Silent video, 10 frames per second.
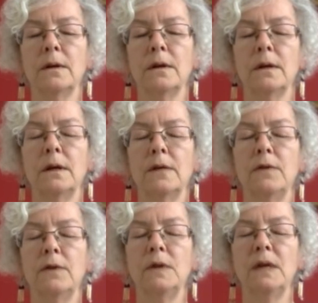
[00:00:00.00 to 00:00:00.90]
And if
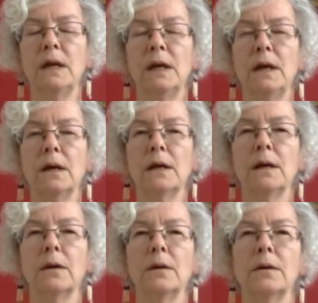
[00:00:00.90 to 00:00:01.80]
you take
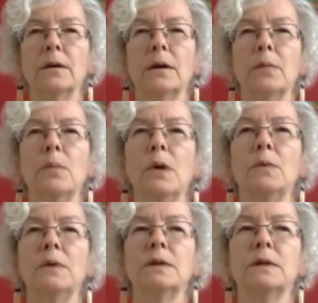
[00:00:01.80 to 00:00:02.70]
a
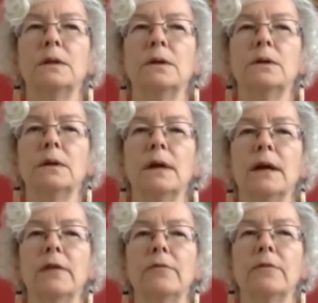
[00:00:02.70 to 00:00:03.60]
moment in your
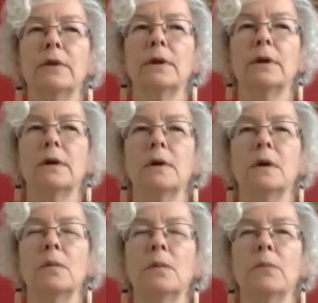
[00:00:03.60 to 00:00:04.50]
life, a
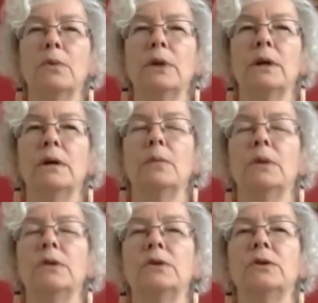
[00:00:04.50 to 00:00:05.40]
memory, an
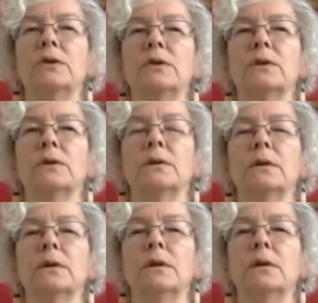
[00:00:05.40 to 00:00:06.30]
image,
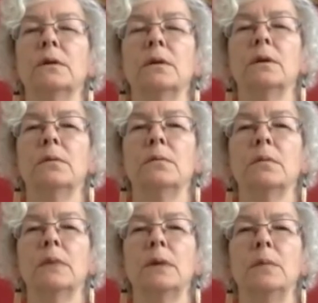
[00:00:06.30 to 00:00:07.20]

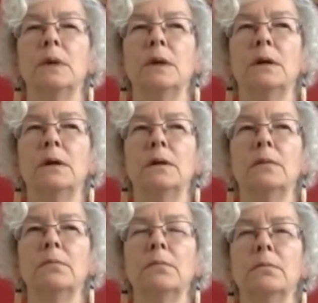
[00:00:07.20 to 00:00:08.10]
might have been
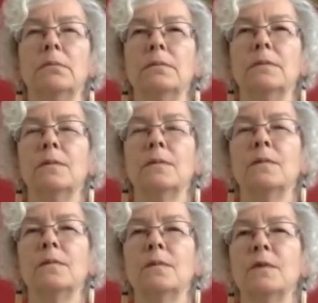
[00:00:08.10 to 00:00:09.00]

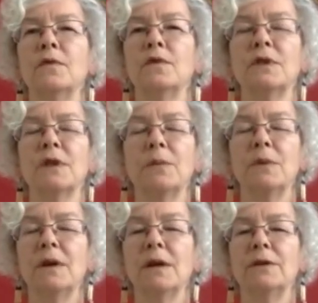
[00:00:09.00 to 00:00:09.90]
the first time
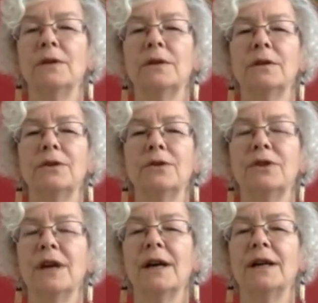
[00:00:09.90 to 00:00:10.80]
you held your
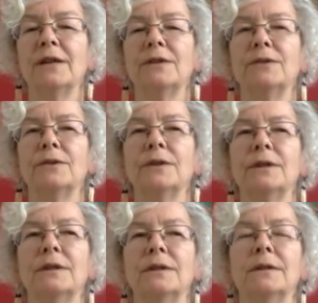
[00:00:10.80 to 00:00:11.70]
child,
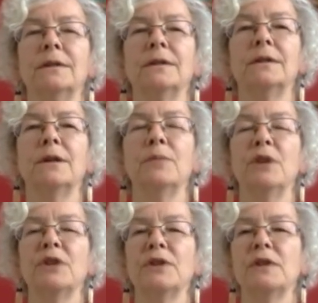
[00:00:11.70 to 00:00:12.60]
or a
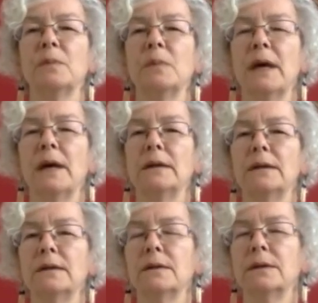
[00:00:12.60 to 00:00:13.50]
precious pet,
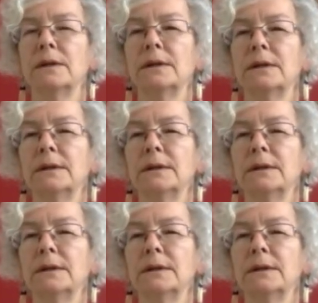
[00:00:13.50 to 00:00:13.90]
or